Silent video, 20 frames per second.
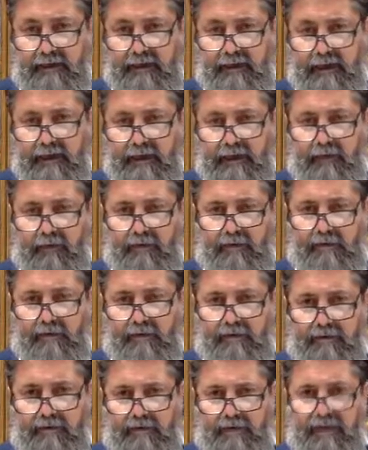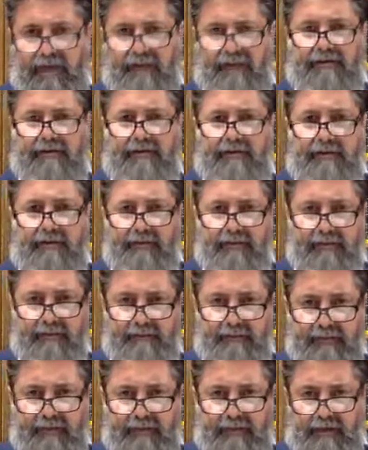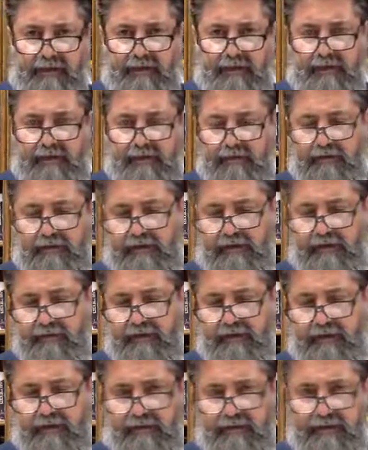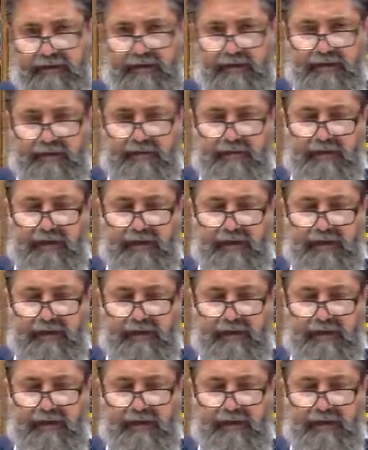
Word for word: and he was so tough on her, and you know the Gemara says, don't